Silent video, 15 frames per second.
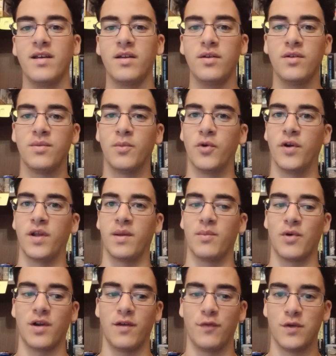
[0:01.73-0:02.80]
Good morning,
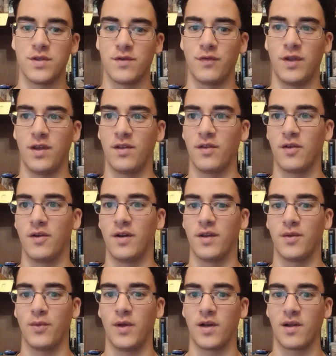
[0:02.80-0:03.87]
book lovers of the
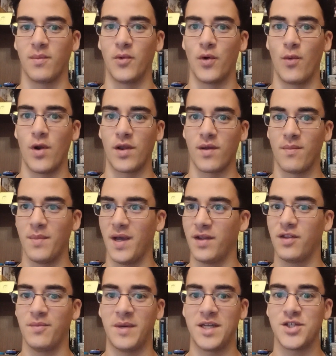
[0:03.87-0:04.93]
internet. Welcome back
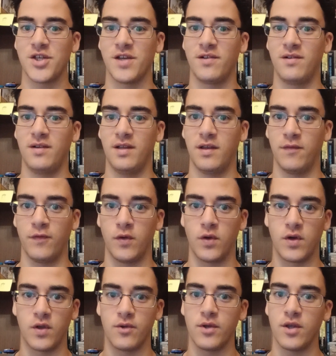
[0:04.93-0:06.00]
to my channel. If
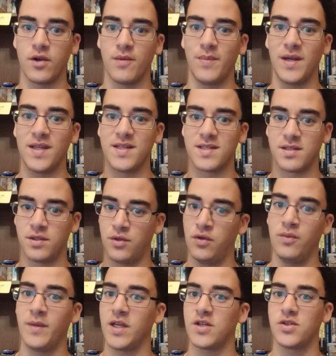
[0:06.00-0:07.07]
you're new here, please
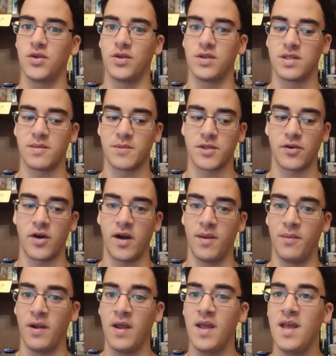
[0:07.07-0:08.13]
do make sure to
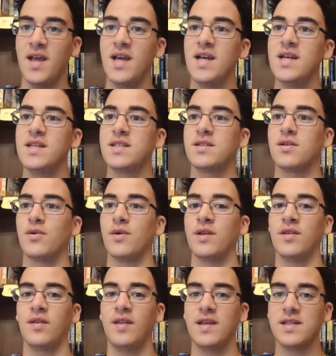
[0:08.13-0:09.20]
subscribe. So
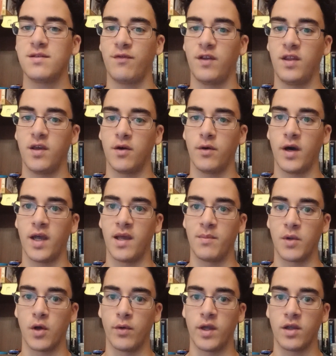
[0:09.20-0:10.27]
in today's video, I
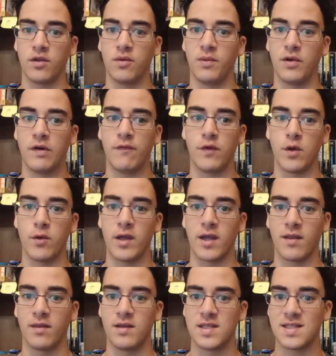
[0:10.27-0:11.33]
am going to be
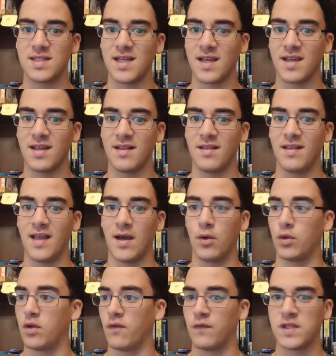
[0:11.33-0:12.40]
reviewing the second
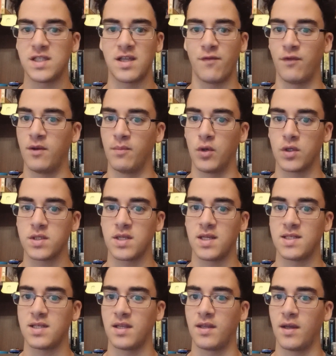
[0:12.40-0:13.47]
out of 7 books I
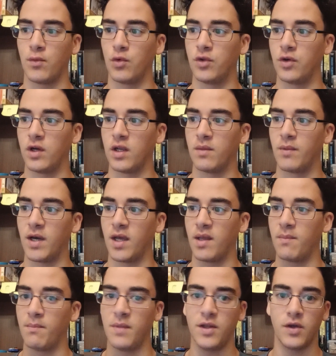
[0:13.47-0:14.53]
said I would read by
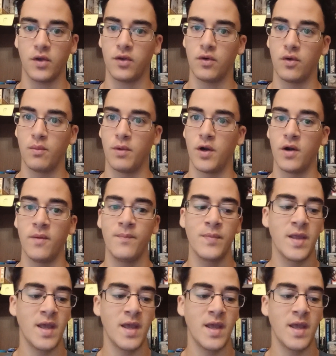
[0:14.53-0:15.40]
mid-October,